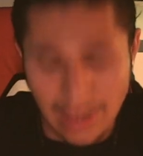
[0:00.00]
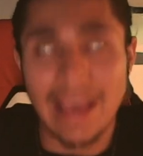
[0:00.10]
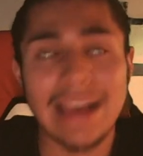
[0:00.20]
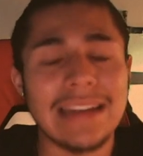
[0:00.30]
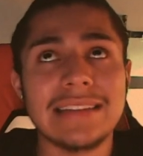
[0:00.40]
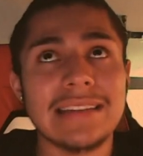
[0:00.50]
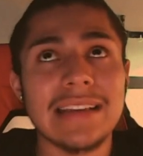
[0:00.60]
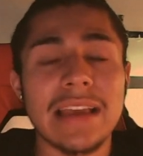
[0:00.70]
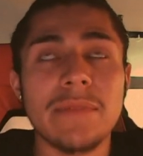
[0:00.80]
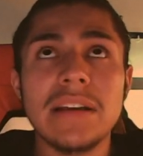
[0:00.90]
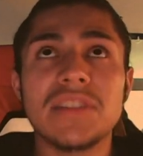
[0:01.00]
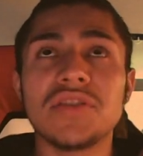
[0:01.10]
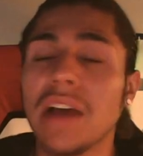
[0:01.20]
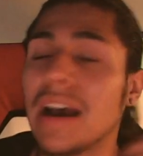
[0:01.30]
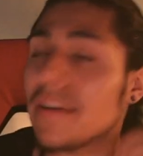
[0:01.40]
And it's like, it makes
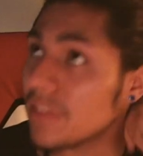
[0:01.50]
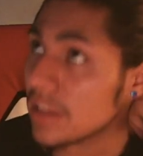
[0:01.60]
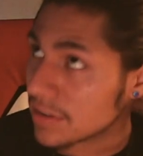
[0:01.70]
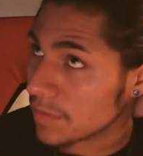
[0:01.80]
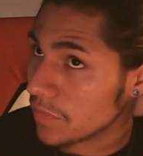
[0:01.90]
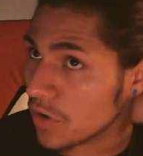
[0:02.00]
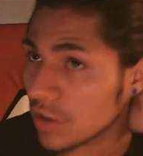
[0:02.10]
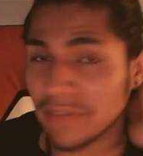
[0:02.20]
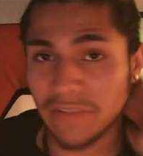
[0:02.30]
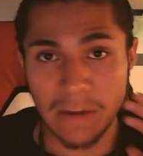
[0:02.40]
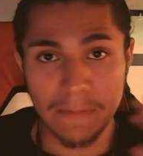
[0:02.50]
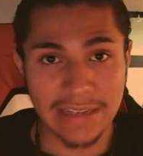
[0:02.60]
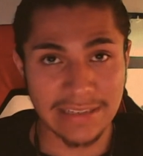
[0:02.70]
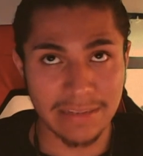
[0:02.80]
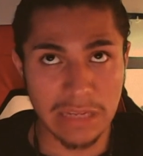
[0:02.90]
you, I feel like some of you are like very
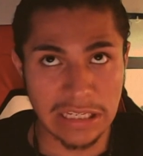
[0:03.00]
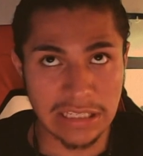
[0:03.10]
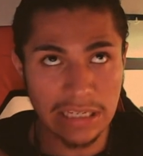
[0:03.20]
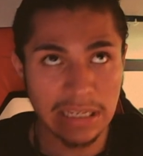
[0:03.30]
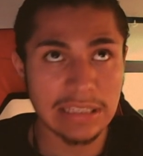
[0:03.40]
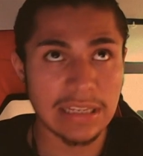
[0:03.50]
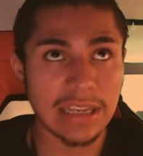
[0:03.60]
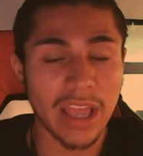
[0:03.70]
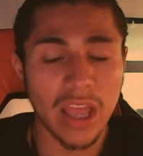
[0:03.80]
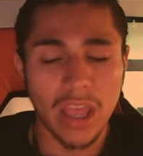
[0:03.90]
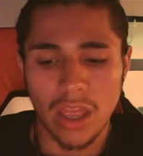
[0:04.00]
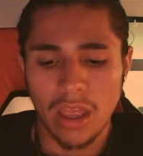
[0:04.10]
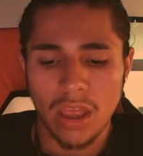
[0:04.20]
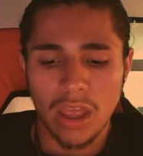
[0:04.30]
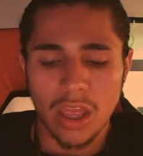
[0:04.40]
pessimistic. It's like
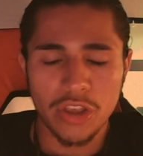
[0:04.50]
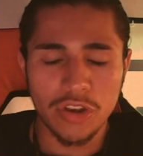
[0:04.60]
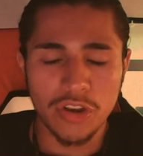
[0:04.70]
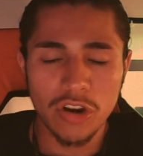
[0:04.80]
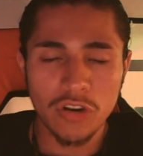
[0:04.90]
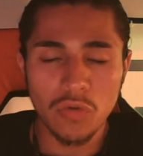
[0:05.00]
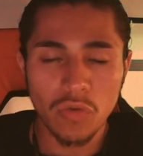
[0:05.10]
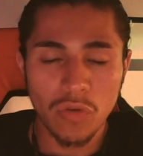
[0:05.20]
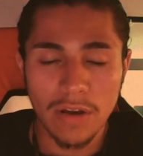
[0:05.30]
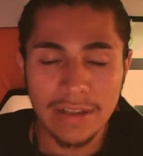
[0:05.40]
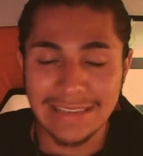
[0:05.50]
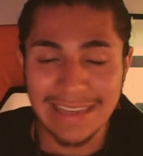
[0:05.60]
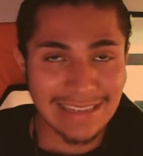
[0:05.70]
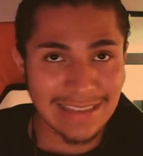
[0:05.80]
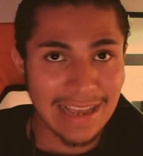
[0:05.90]
your
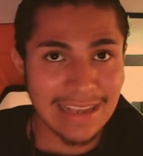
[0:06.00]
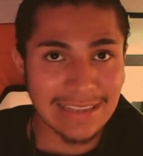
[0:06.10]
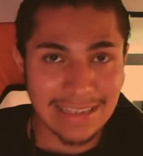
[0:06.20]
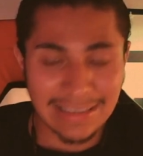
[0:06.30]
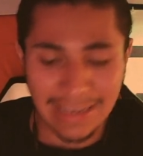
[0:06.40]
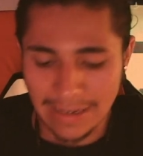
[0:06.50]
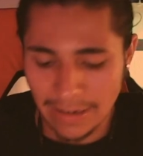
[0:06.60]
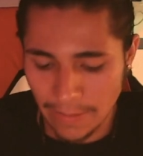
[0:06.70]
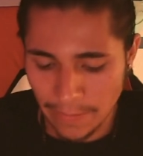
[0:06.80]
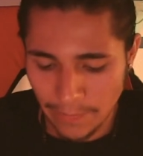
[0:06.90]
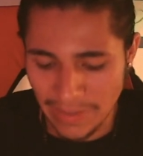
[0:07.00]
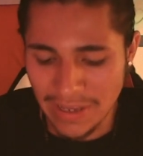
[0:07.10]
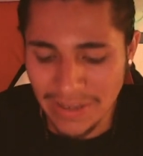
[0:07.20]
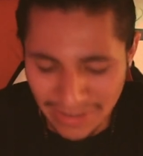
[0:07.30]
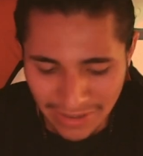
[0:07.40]
dislikes is like
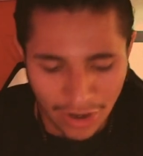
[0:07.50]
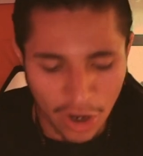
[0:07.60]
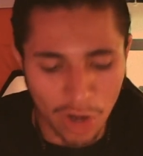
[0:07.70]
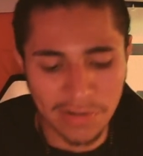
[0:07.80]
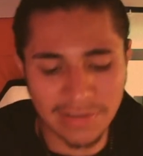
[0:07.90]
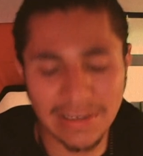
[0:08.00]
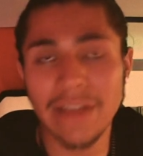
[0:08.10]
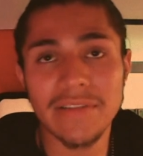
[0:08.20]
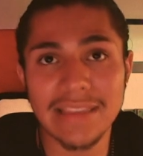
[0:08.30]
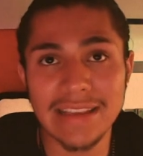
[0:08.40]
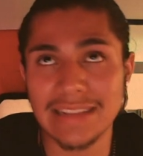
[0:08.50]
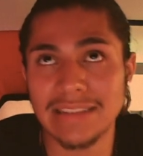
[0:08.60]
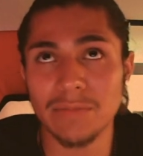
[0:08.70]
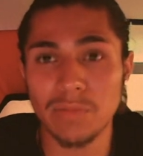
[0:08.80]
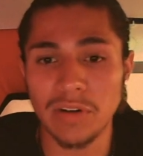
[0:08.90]
almost everything at
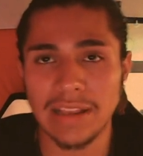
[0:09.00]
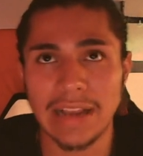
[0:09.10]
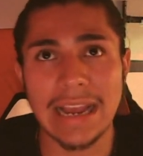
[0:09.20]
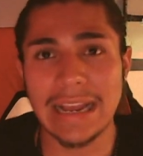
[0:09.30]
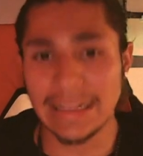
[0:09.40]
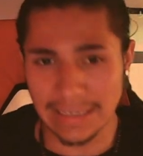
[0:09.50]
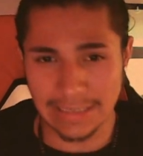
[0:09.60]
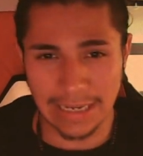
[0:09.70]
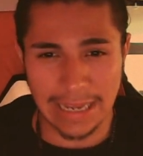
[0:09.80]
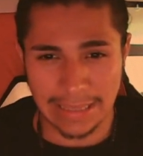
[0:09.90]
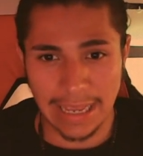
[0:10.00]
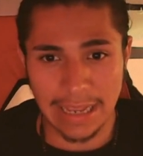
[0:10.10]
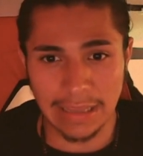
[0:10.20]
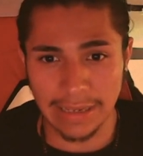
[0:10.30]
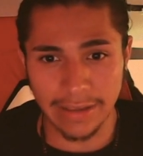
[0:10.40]
some point. Like, I hate this, I hate
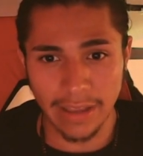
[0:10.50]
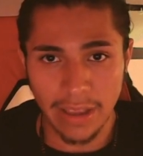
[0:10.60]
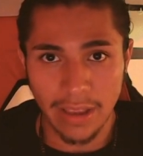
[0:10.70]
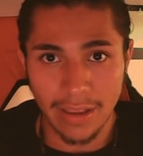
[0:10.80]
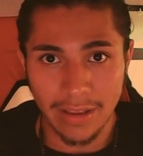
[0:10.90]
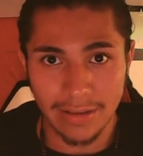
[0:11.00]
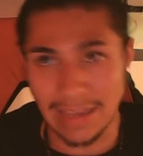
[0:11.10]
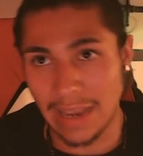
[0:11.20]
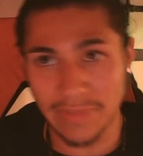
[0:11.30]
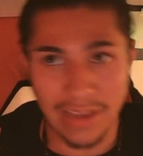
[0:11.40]
that. Like, damn.